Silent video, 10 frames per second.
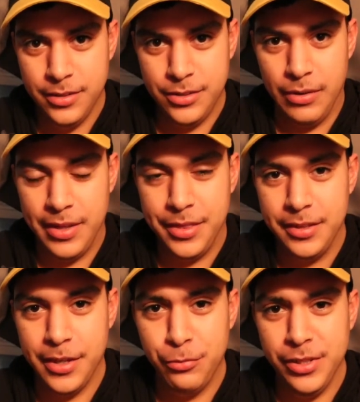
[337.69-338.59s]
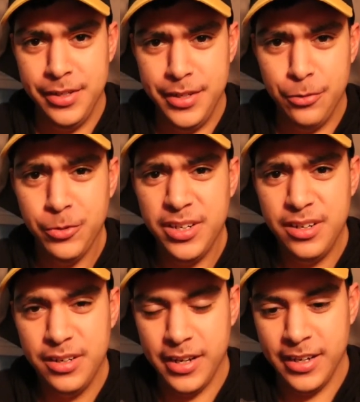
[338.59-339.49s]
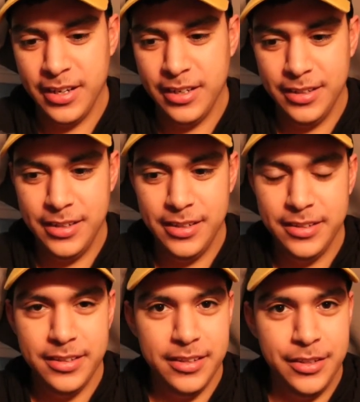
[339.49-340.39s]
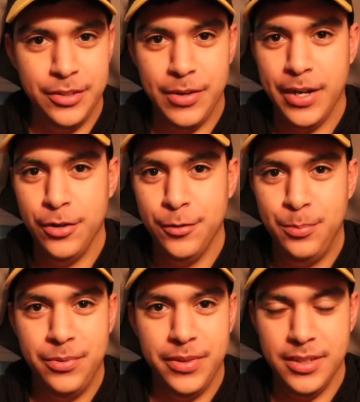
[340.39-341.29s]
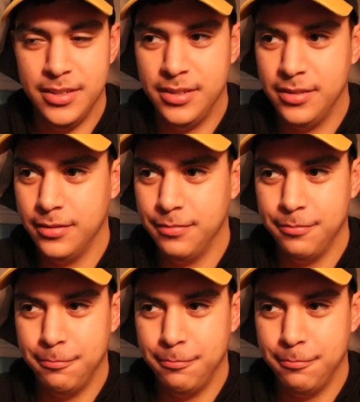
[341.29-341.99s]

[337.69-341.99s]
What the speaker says: So I think they really need a win, and I hope this